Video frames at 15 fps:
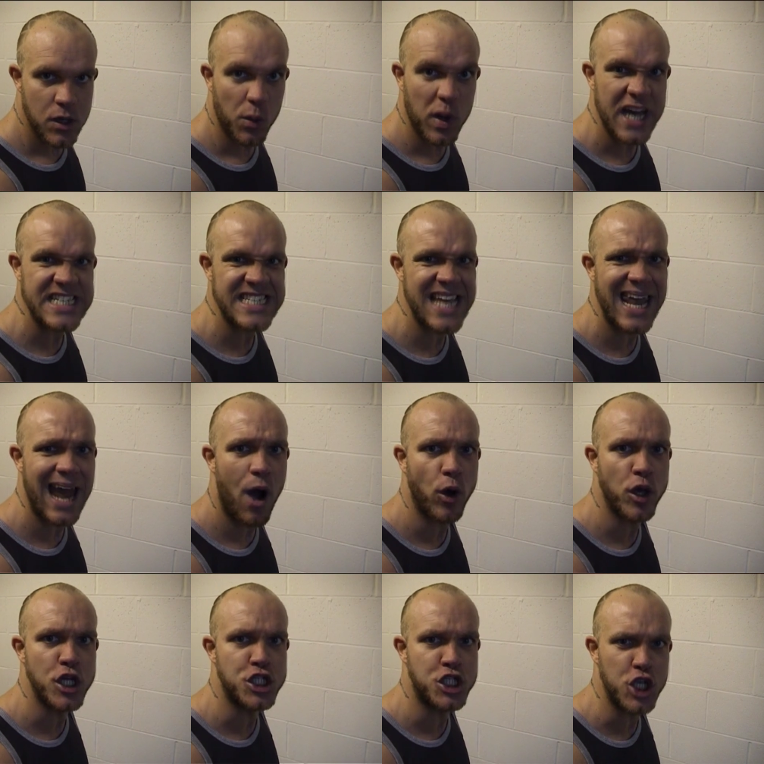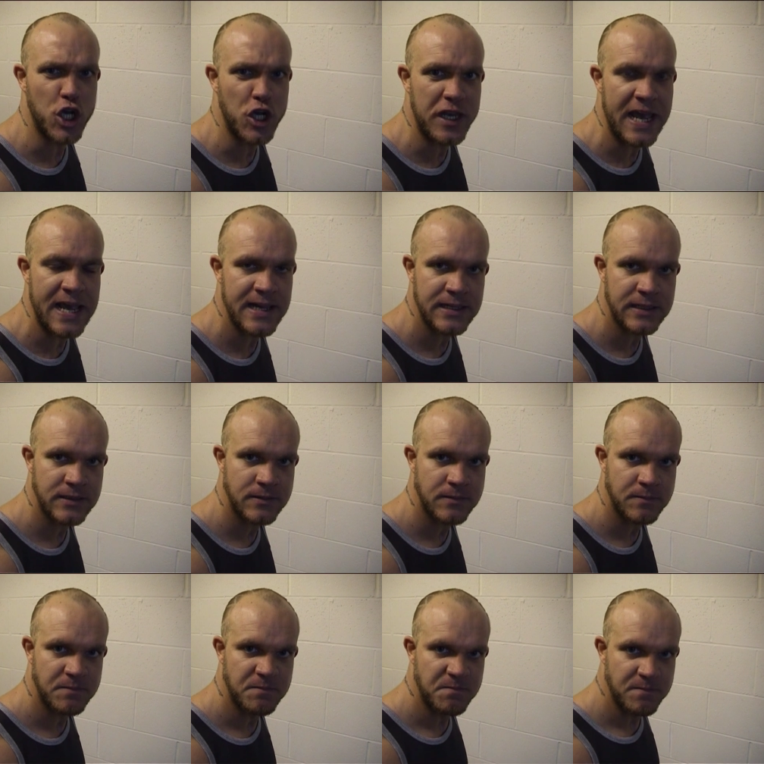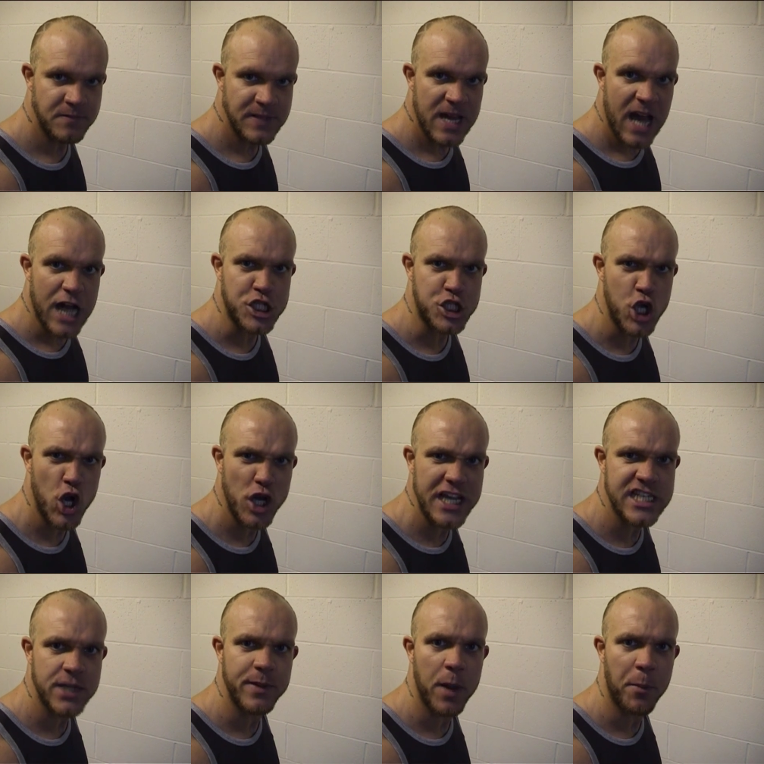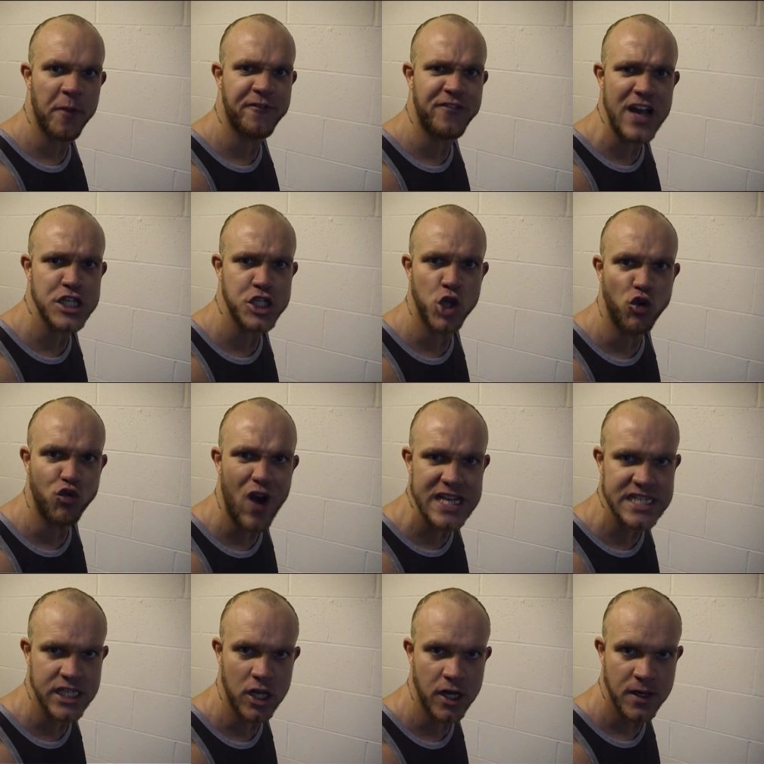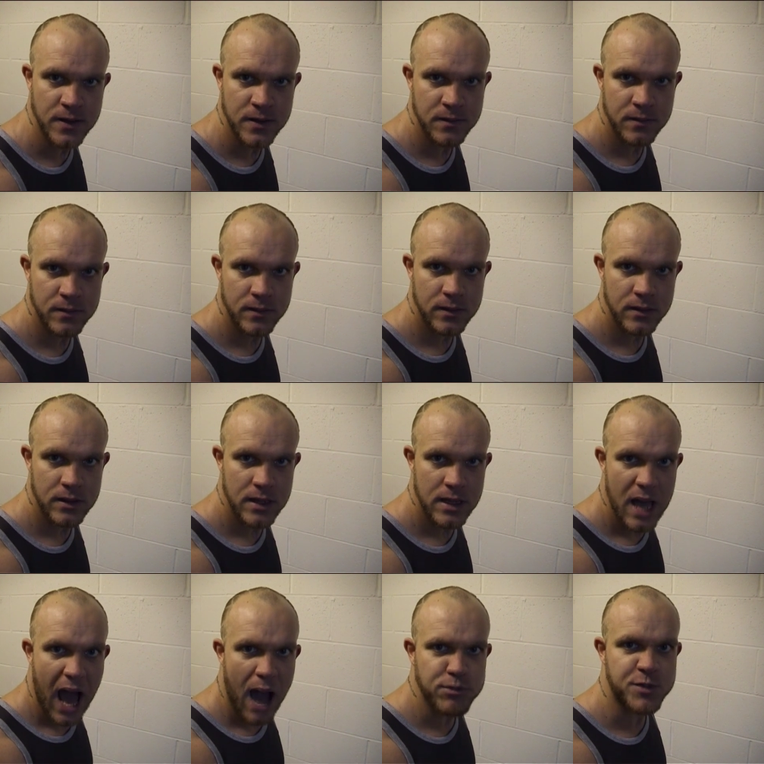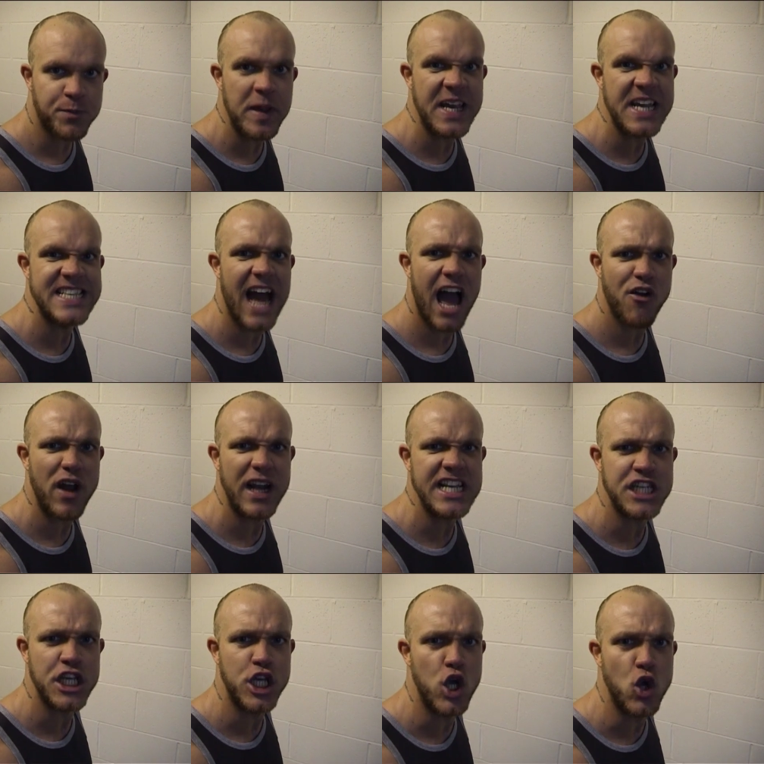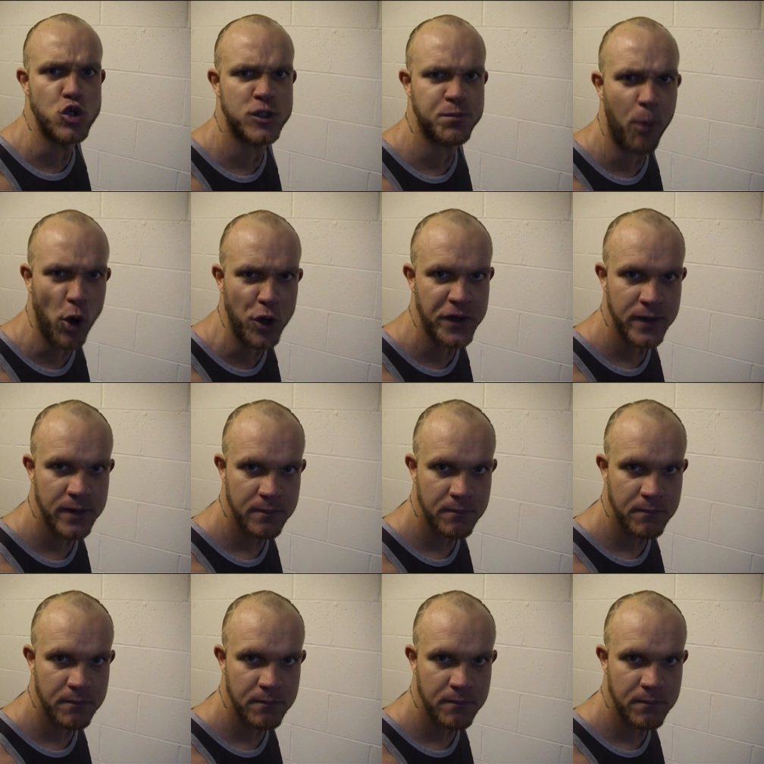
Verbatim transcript: when I set out on a journey. A journey to be a professional wrestler. I'm speaking directly to you, Spud.